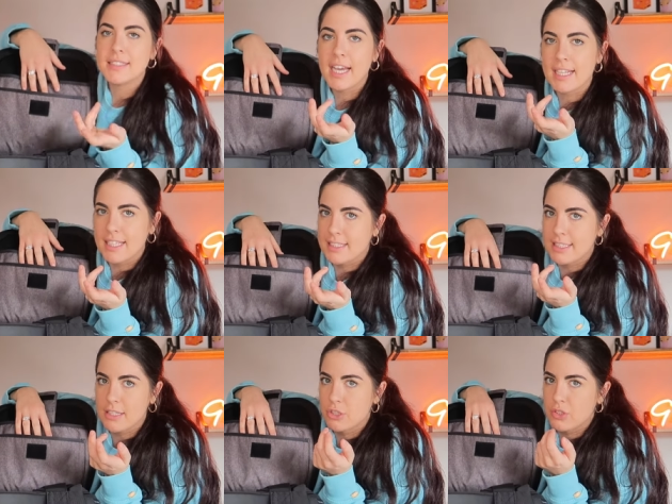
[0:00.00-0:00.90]
tech
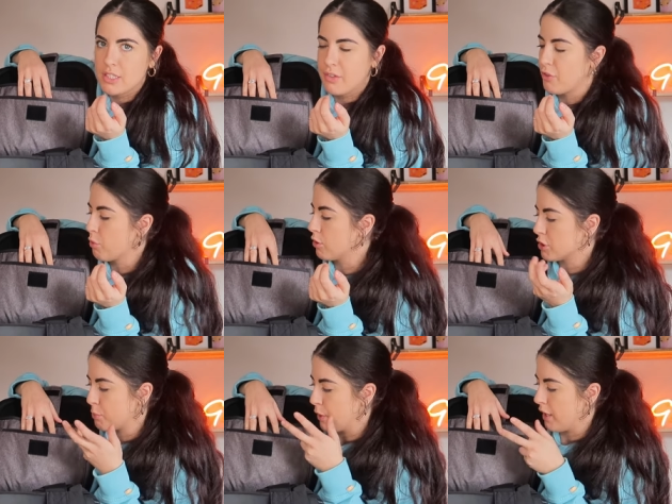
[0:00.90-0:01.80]
accessories if you want
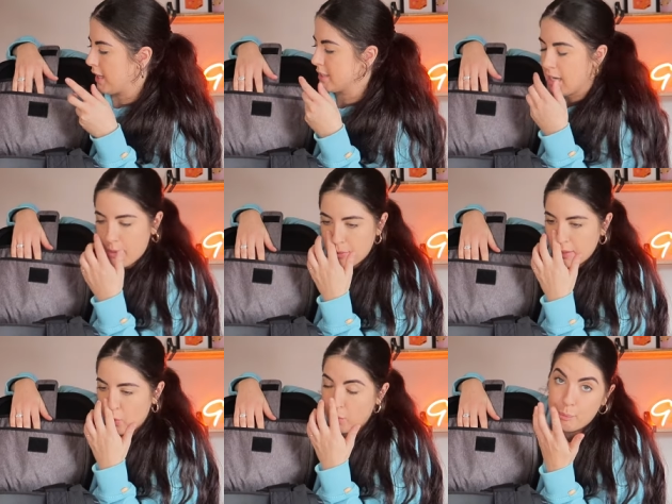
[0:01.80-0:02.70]
to put like a
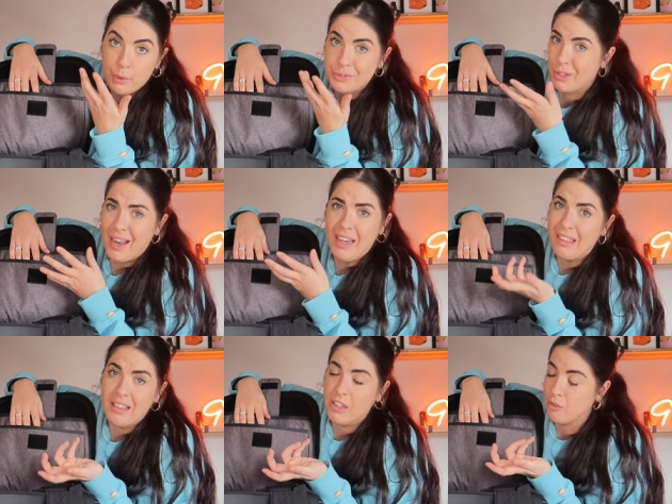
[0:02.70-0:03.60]
tablet or books or
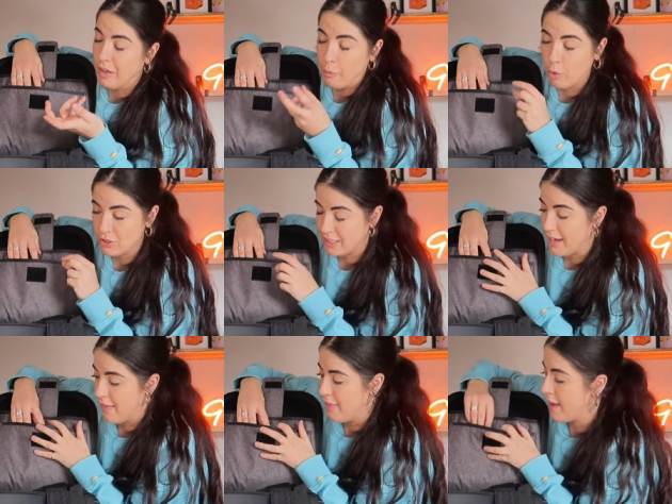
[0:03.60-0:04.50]
anything that you really want
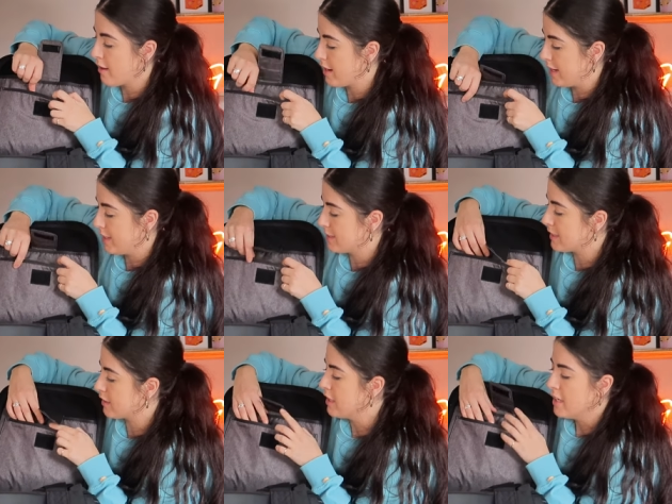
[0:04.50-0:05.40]
in there it is
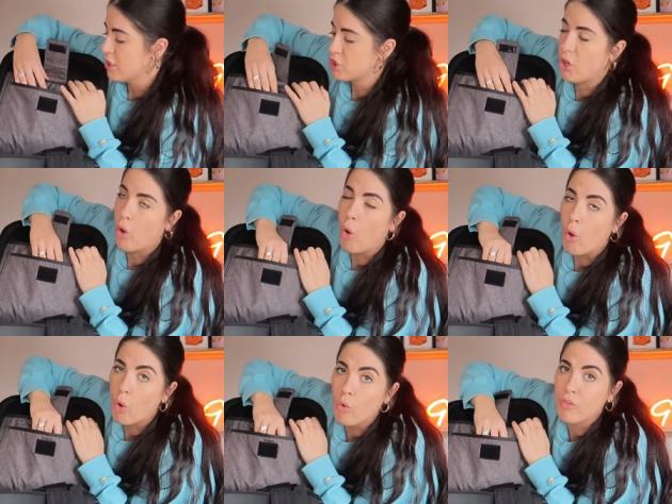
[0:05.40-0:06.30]
there it's not
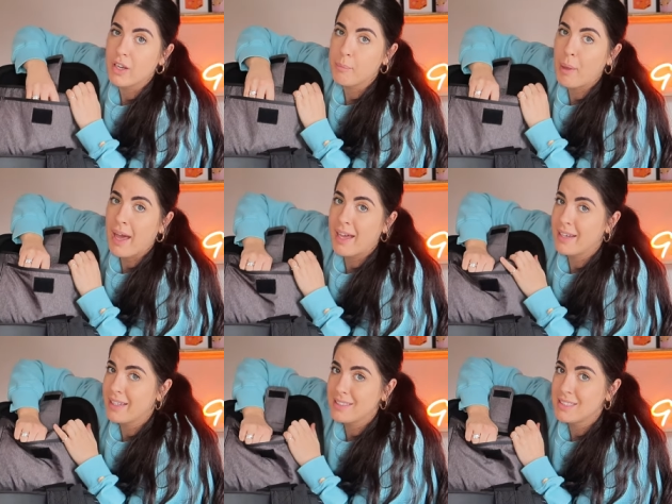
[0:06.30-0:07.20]
overly
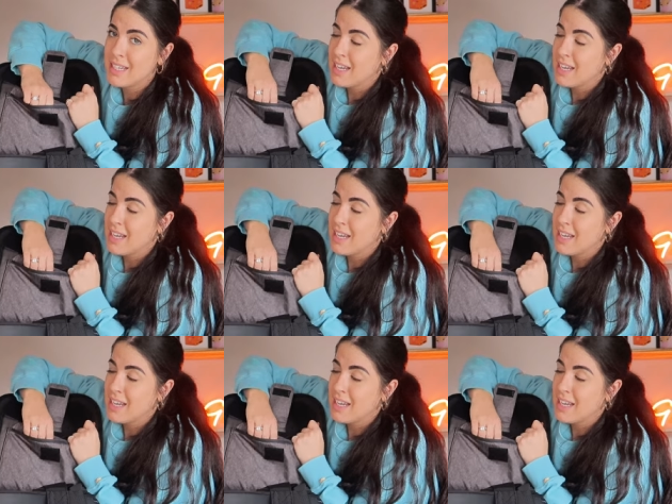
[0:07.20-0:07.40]
padded